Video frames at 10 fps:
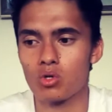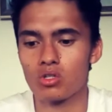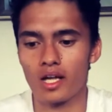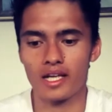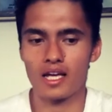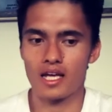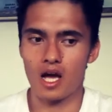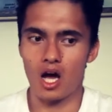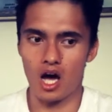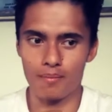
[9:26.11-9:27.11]
Like,
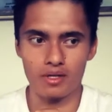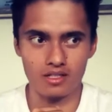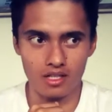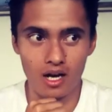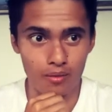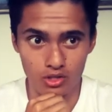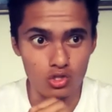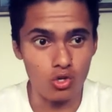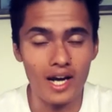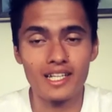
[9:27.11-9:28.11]
I'm gonna
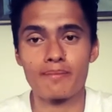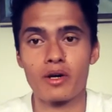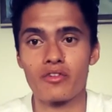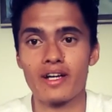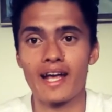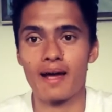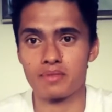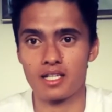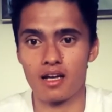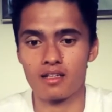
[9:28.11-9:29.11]
try and get my rehab
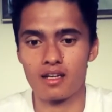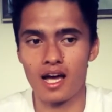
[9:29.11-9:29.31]
done